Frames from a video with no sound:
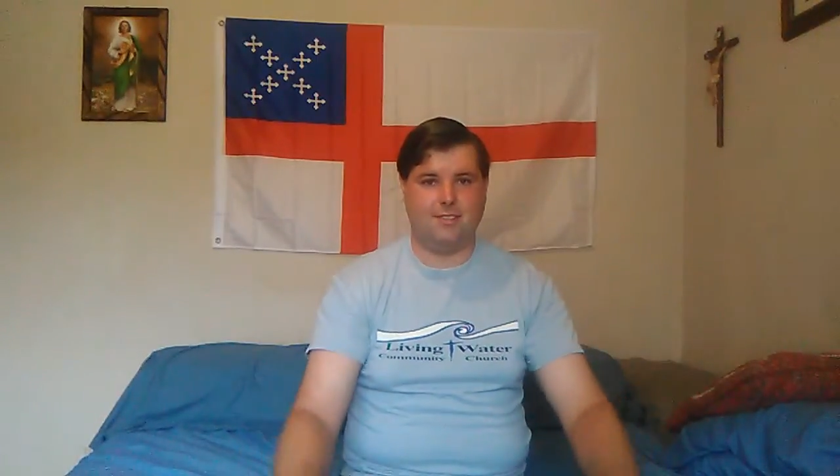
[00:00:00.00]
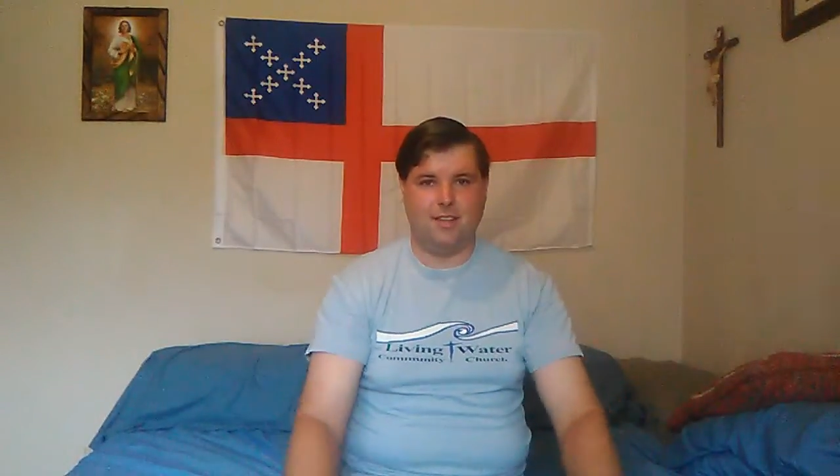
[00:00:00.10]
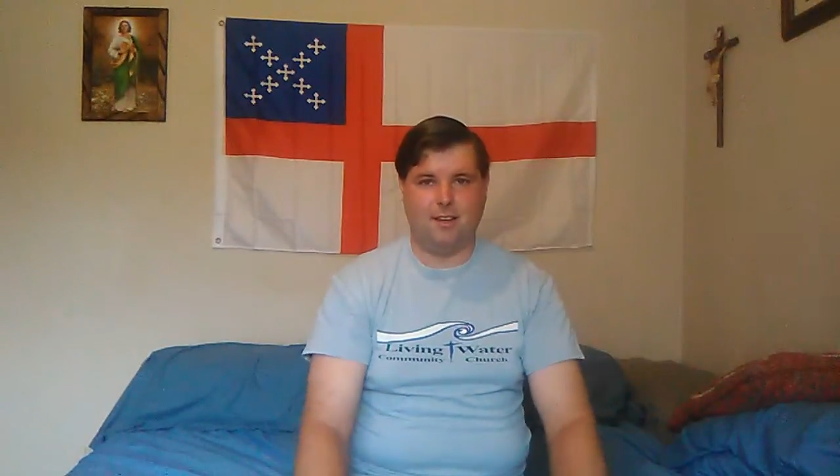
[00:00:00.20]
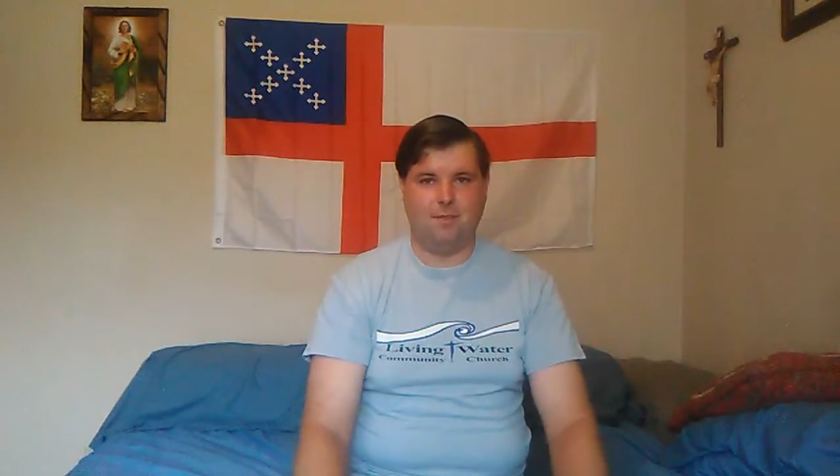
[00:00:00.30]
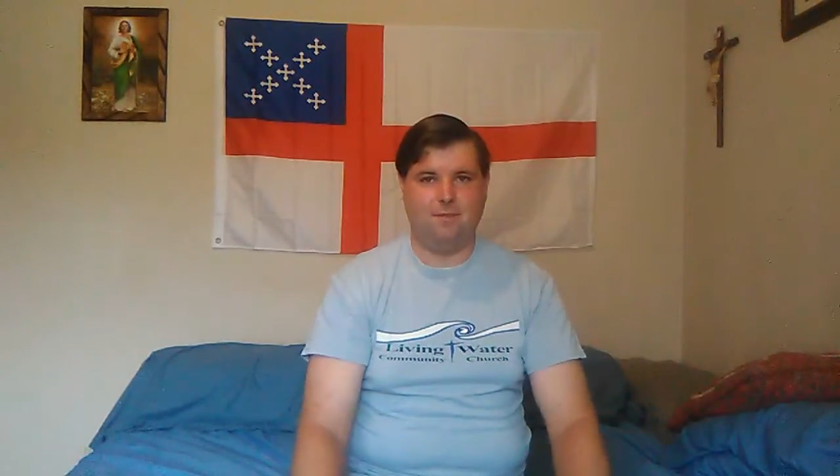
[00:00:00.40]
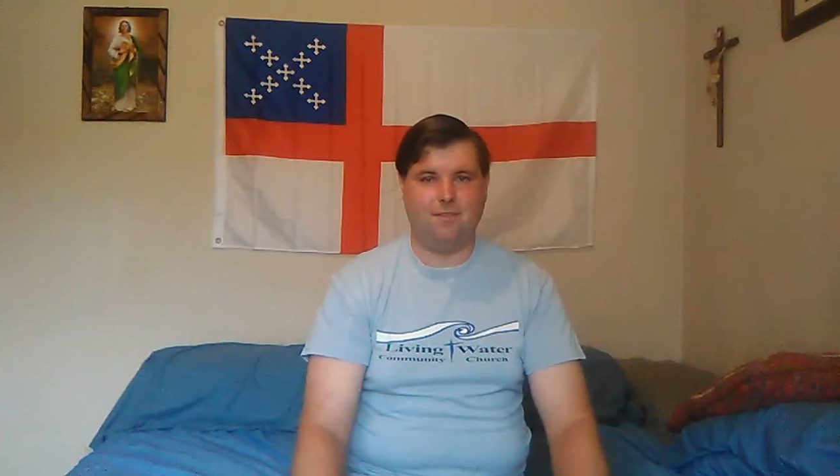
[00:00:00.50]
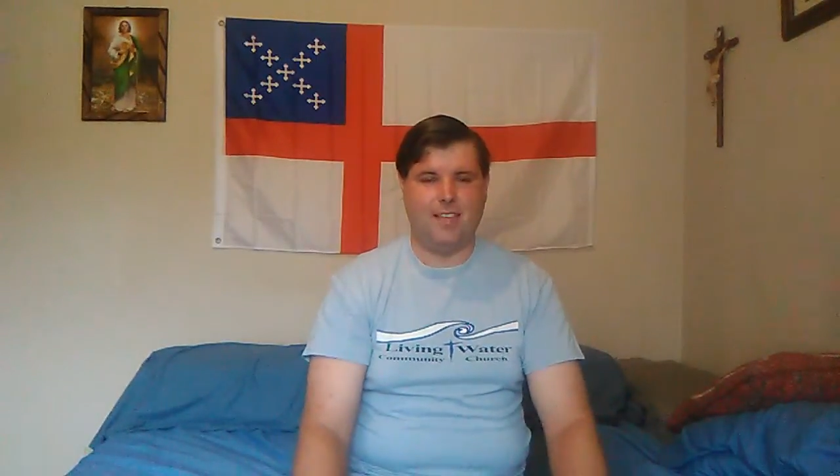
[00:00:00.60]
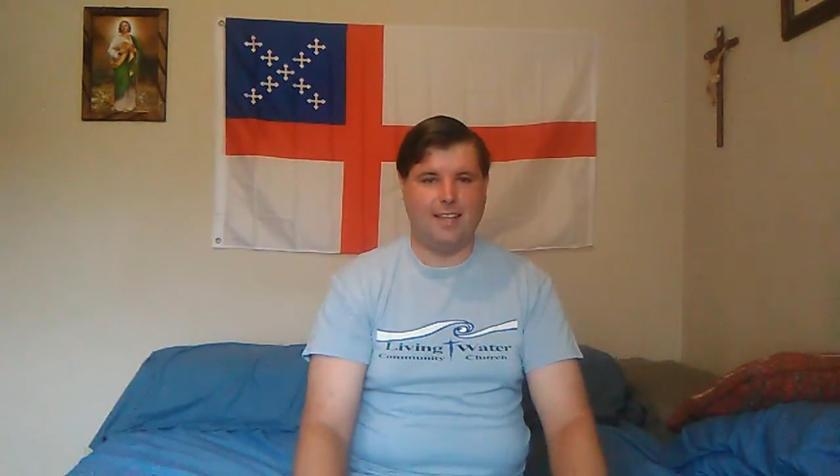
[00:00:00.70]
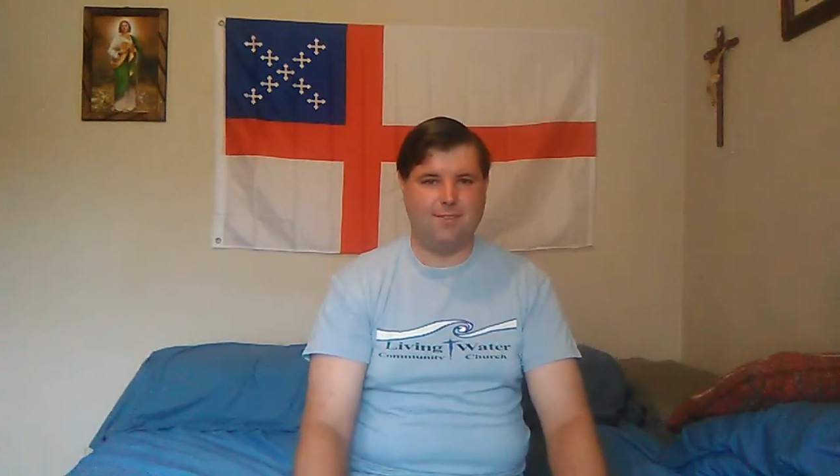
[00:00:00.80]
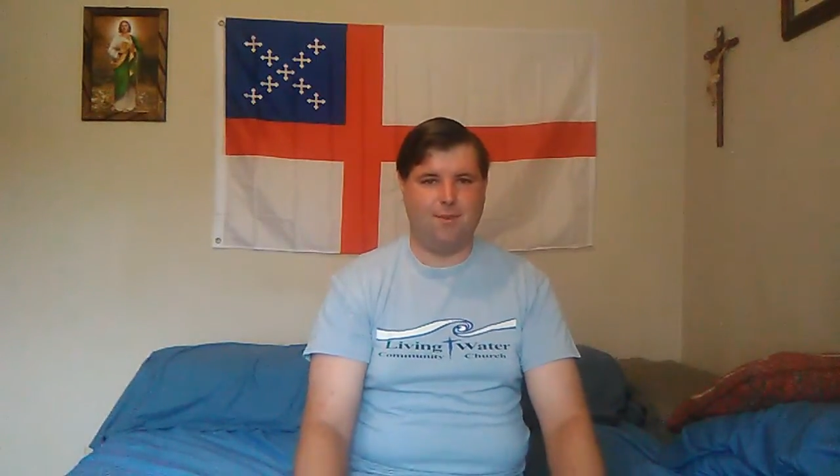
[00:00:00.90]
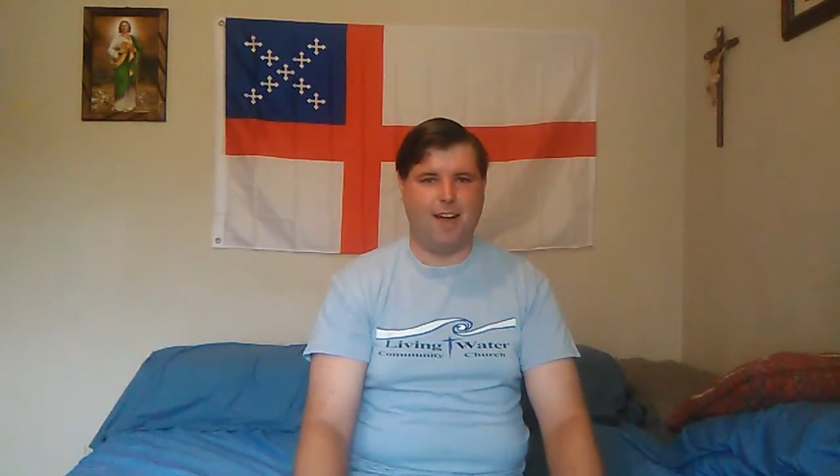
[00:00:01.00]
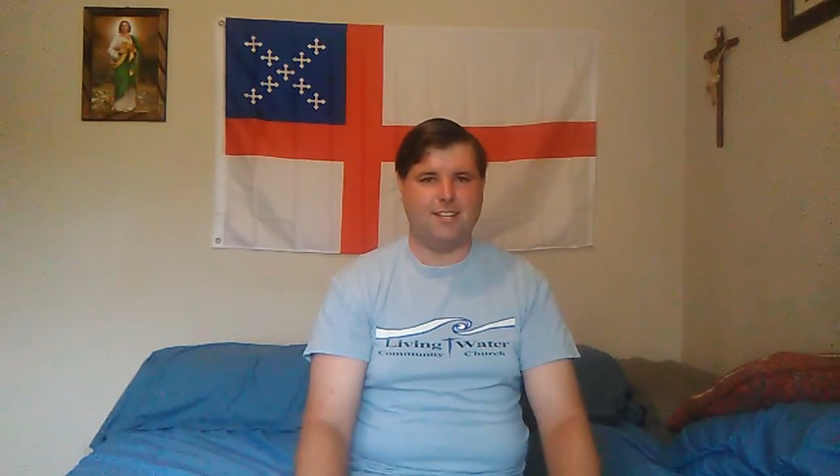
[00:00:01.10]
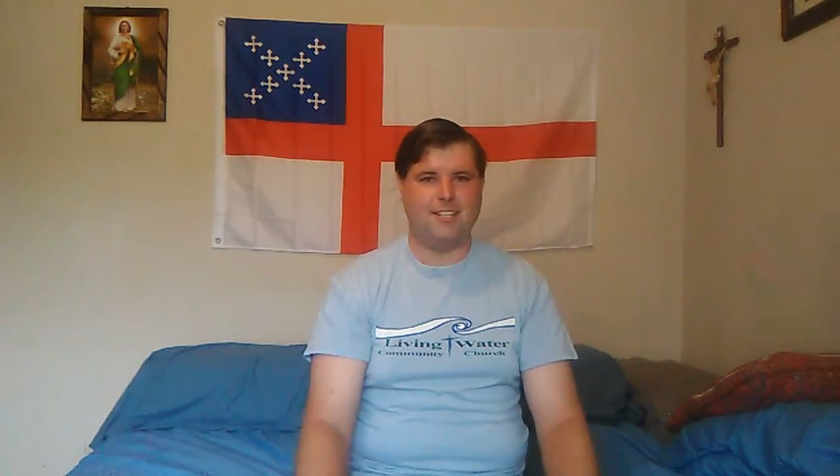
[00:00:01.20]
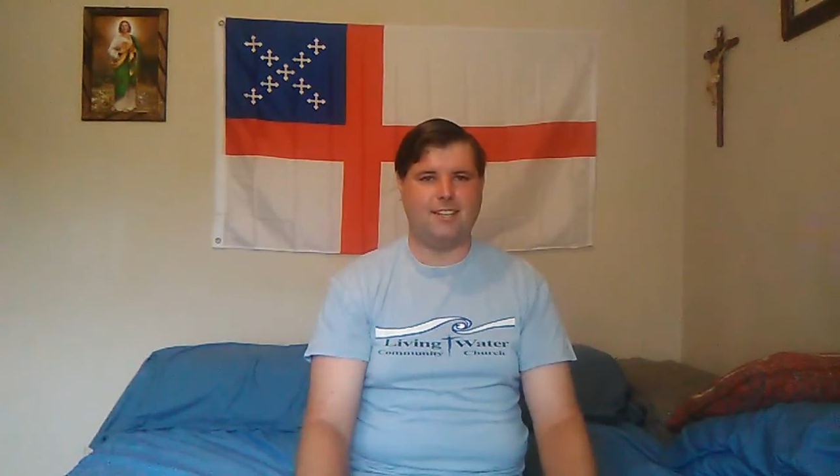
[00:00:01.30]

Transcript: So thanks for watching.